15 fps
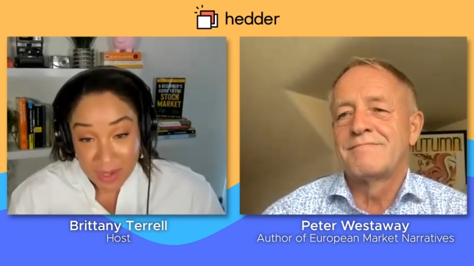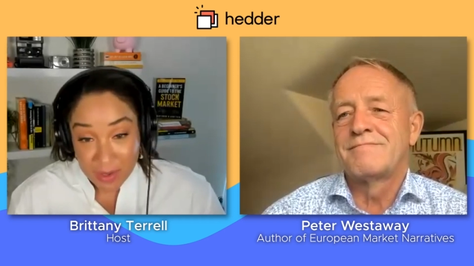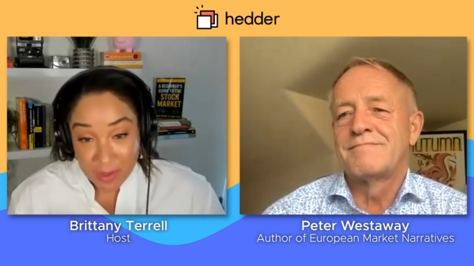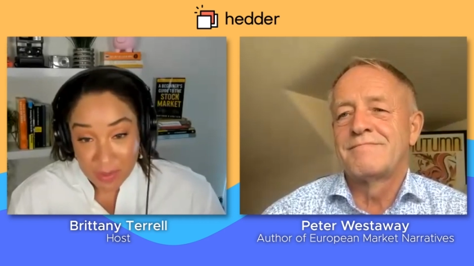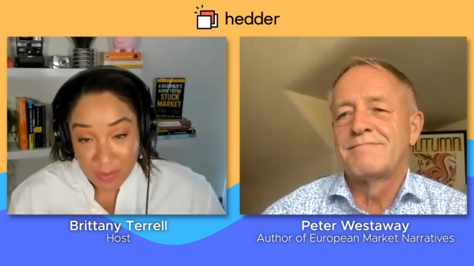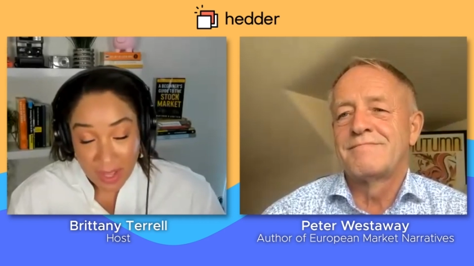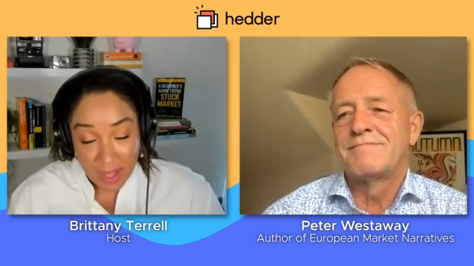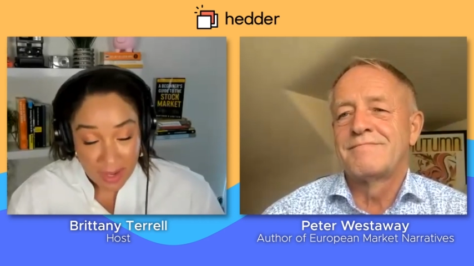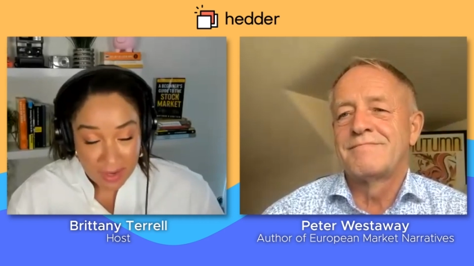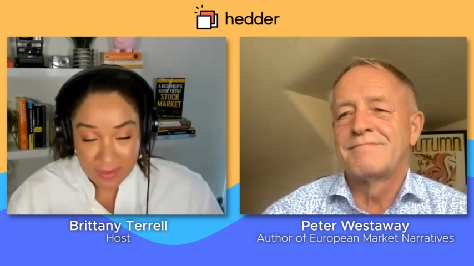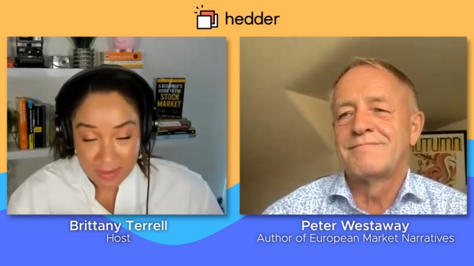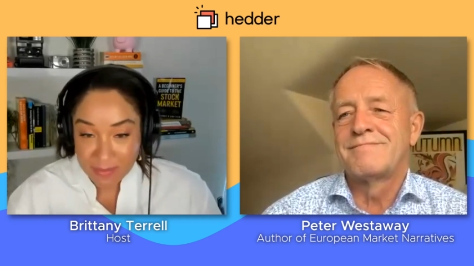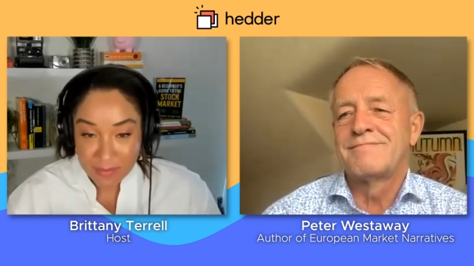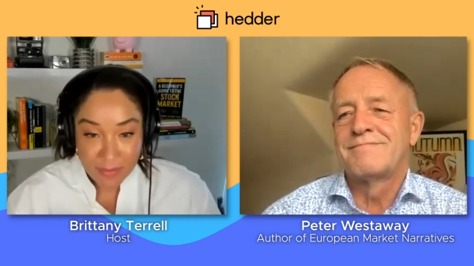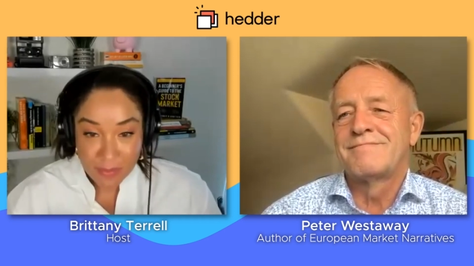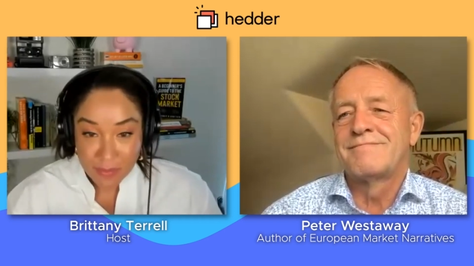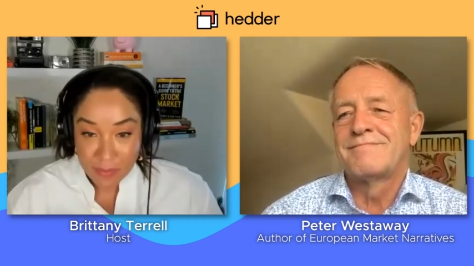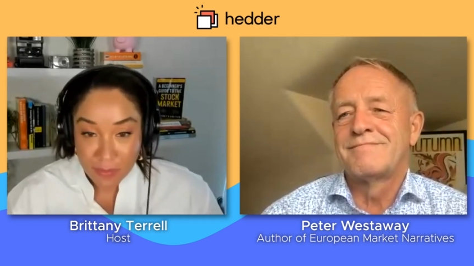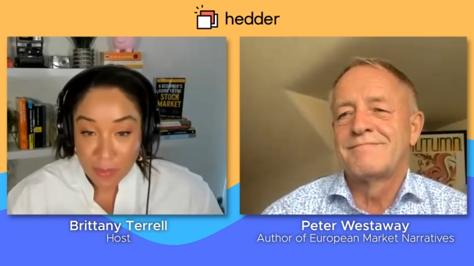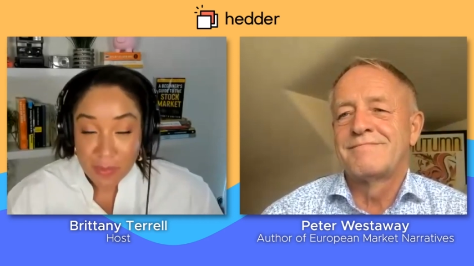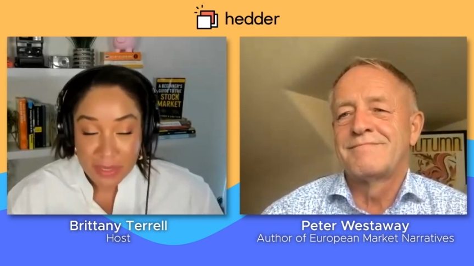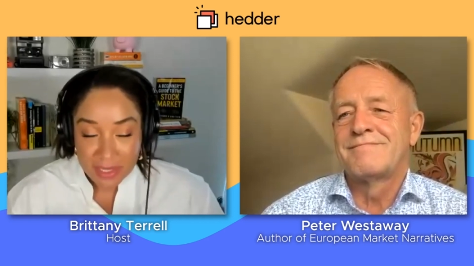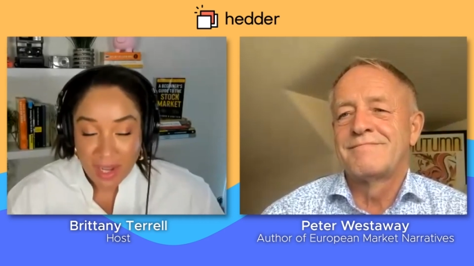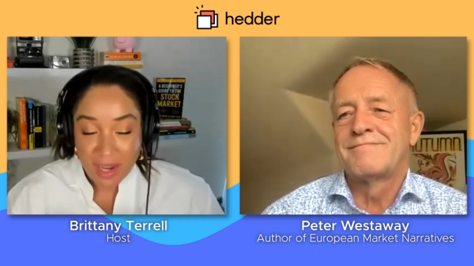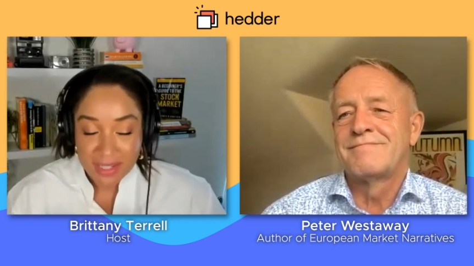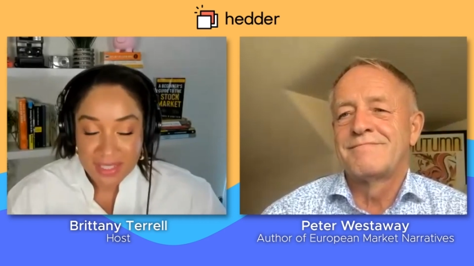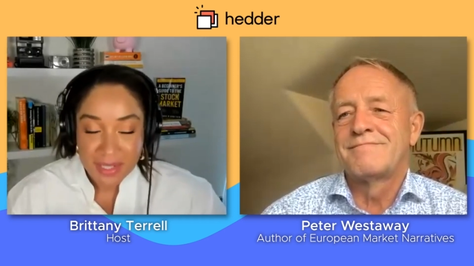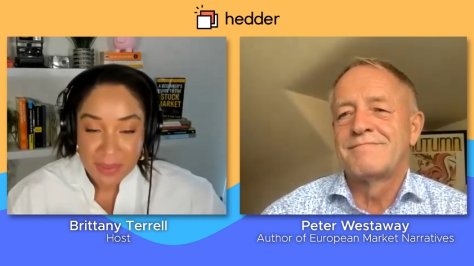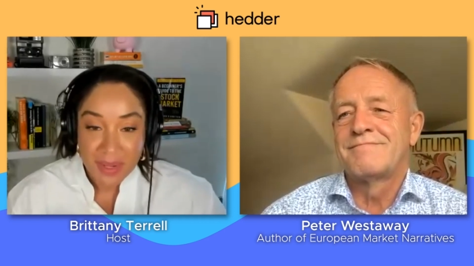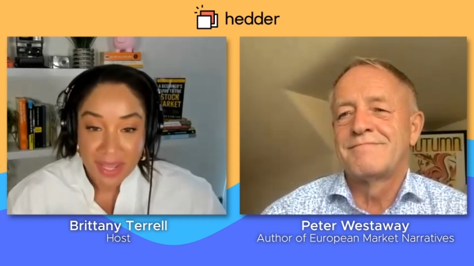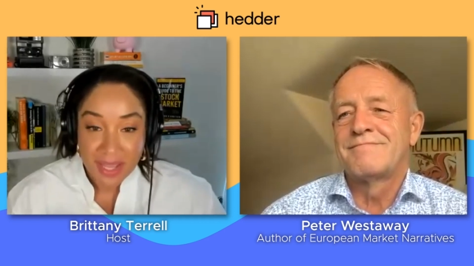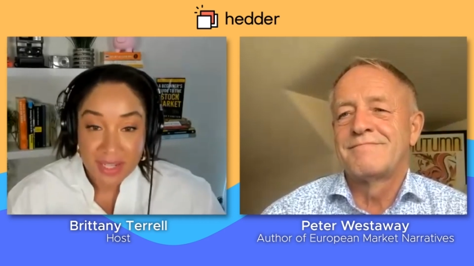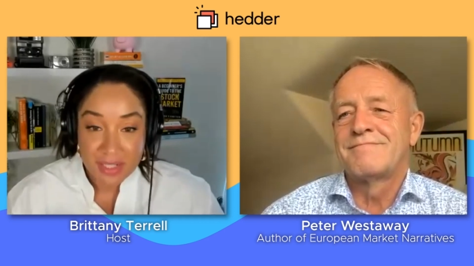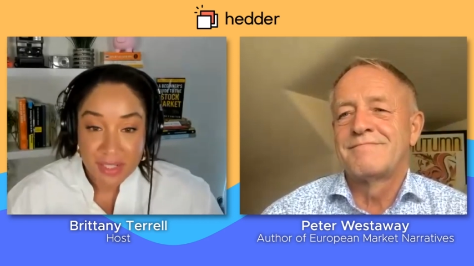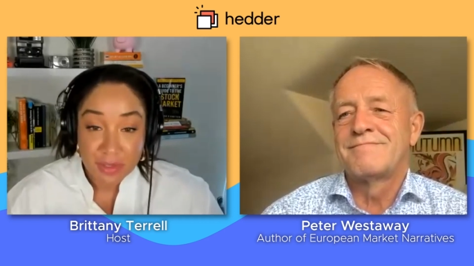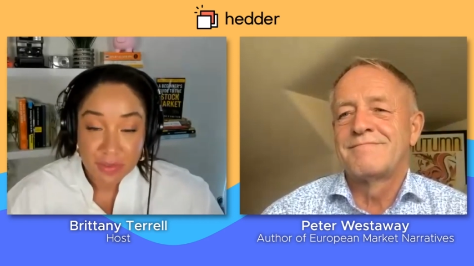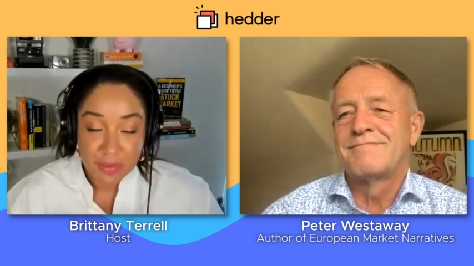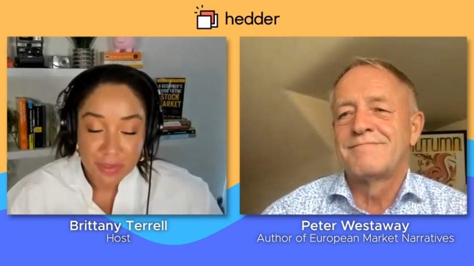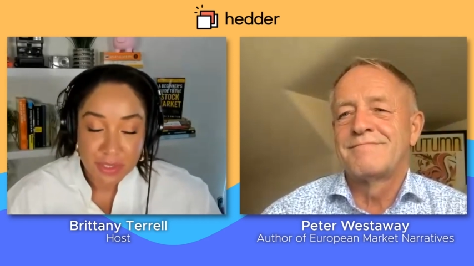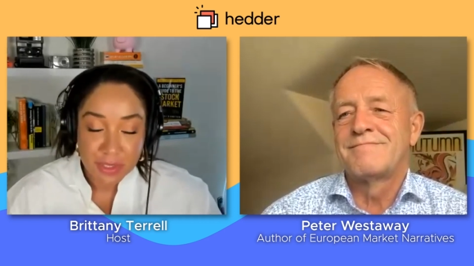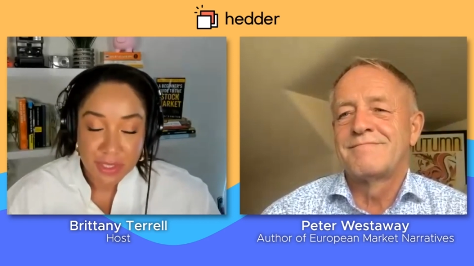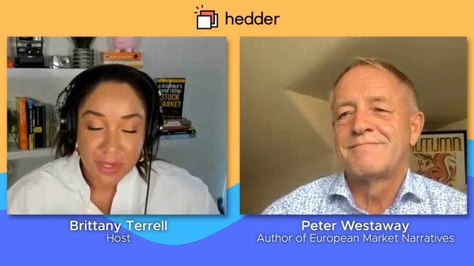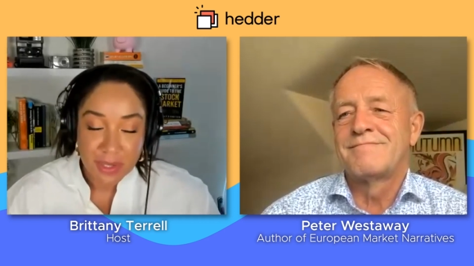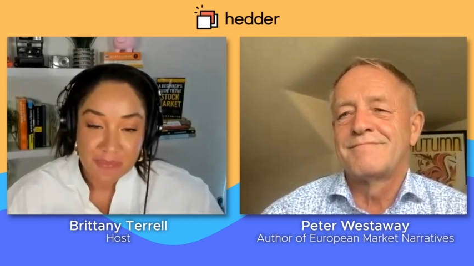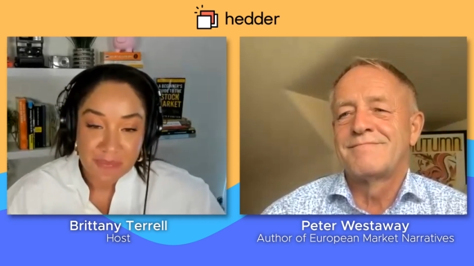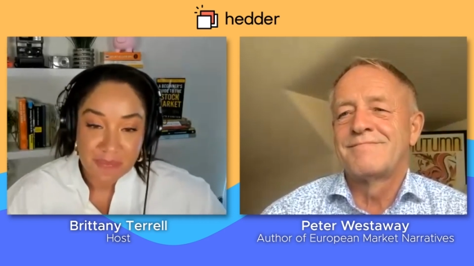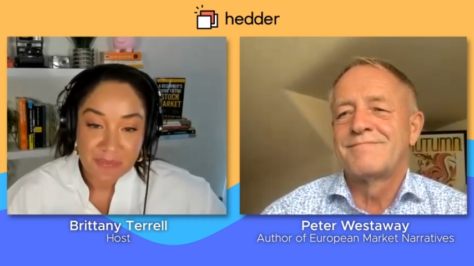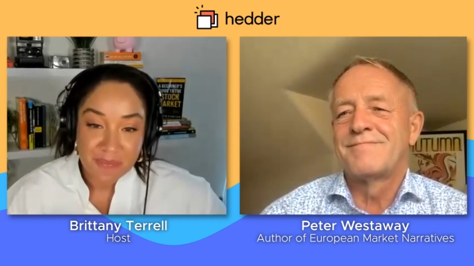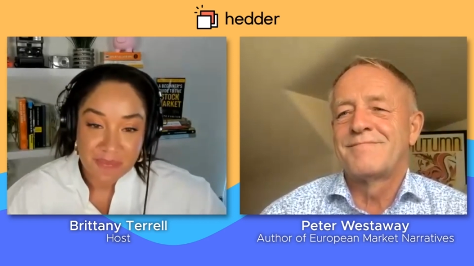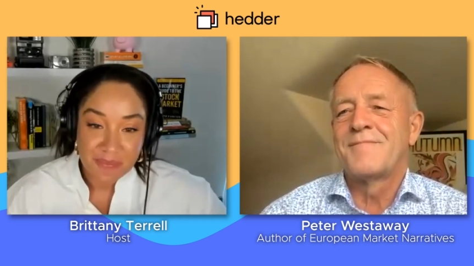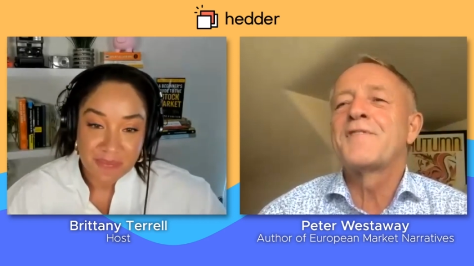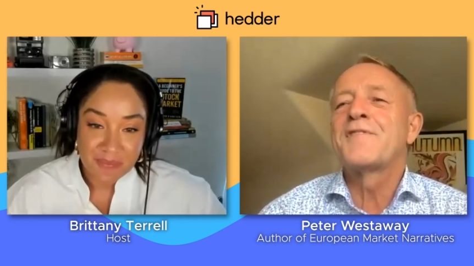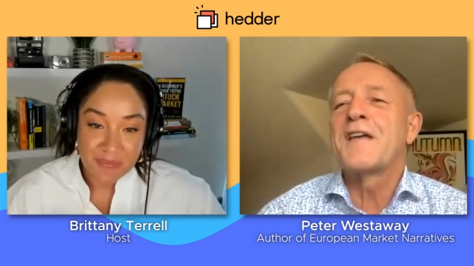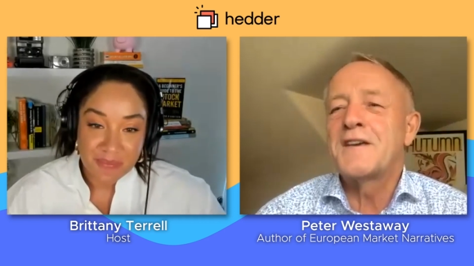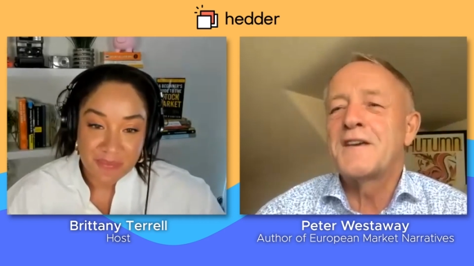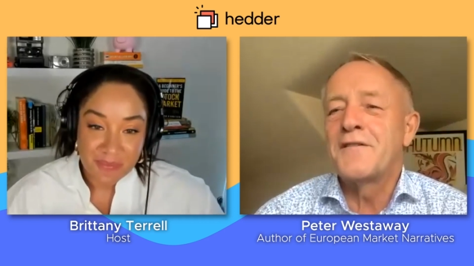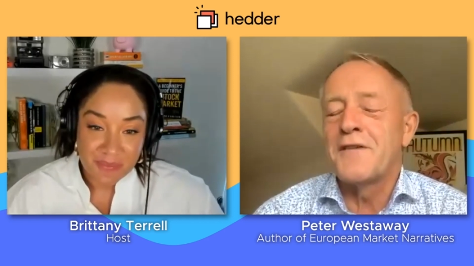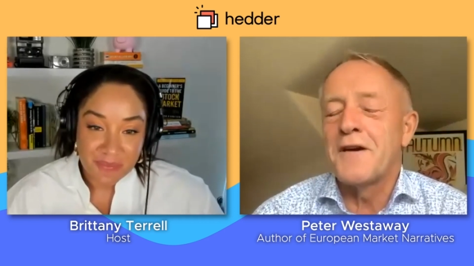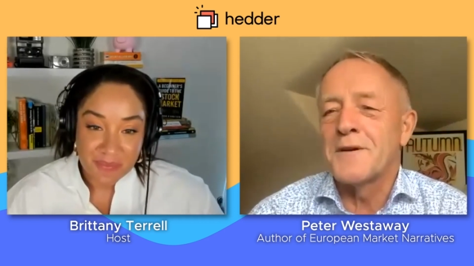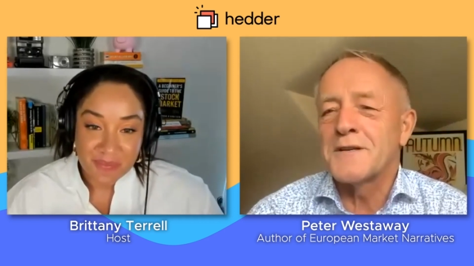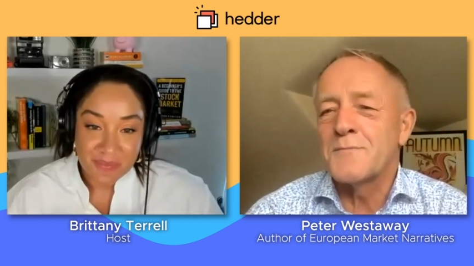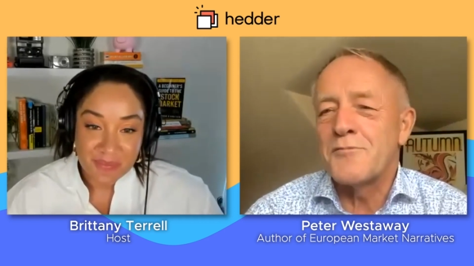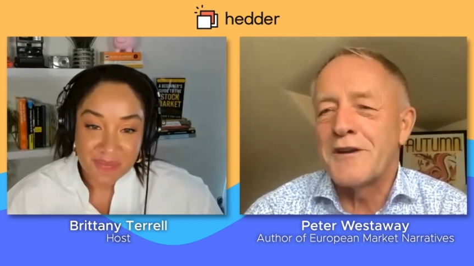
Speaker 1: you. And we'll be talking to you again soon for sure.
Speaker 2: Thank you very much,